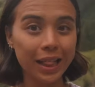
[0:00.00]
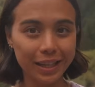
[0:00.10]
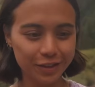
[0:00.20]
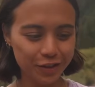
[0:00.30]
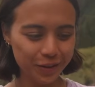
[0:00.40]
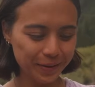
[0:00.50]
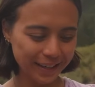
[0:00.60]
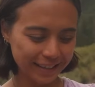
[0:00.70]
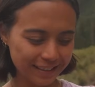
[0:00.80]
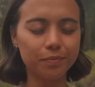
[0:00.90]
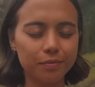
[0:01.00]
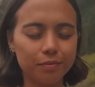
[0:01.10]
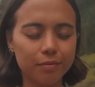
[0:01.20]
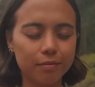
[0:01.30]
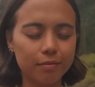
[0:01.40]
let's do it.
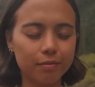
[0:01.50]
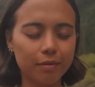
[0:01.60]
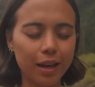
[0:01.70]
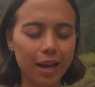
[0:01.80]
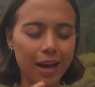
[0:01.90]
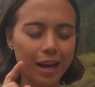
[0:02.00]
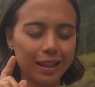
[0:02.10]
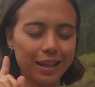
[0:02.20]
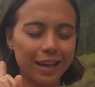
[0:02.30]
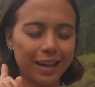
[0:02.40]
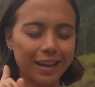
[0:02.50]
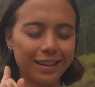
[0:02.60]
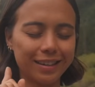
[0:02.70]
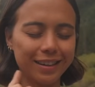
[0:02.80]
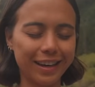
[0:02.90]
And
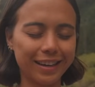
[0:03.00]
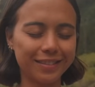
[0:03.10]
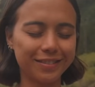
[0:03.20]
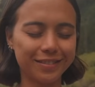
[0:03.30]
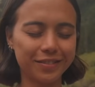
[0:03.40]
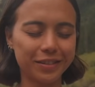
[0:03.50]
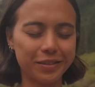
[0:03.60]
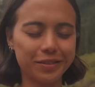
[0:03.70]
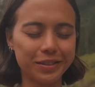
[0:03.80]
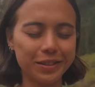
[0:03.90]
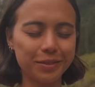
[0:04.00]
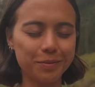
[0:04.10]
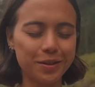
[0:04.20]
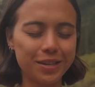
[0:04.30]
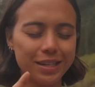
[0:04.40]
then, okay, well, a little
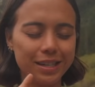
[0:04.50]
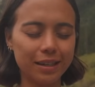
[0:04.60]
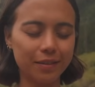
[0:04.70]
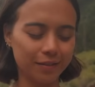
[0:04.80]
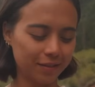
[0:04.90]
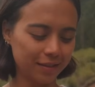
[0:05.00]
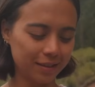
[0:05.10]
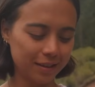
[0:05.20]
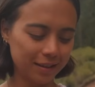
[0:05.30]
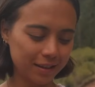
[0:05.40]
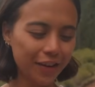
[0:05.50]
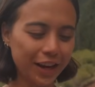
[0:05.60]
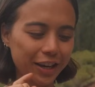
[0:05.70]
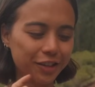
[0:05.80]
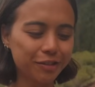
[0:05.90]
more.
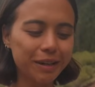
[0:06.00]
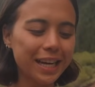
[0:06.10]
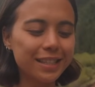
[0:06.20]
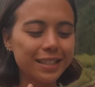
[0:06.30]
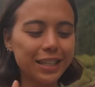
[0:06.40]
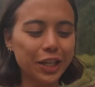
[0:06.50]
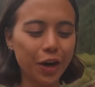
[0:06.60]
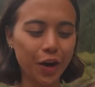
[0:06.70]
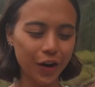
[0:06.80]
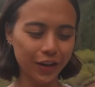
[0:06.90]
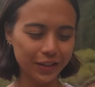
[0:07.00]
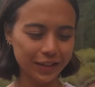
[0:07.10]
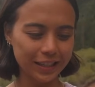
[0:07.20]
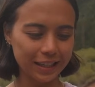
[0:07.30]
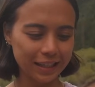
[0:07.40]
Okay, Gracie
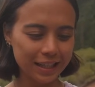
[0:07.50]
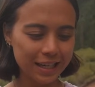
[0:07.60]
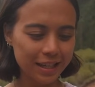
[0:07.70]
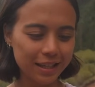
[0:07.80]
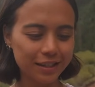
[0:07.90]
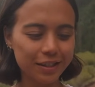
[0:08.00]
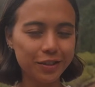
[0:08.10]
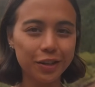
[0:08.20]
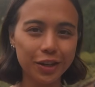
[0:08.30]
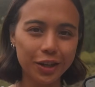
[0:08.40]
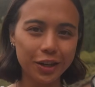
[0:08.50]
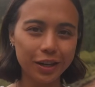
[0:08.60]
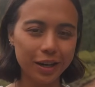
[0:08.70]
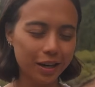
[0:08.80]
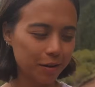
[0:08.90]
Connolly. This is her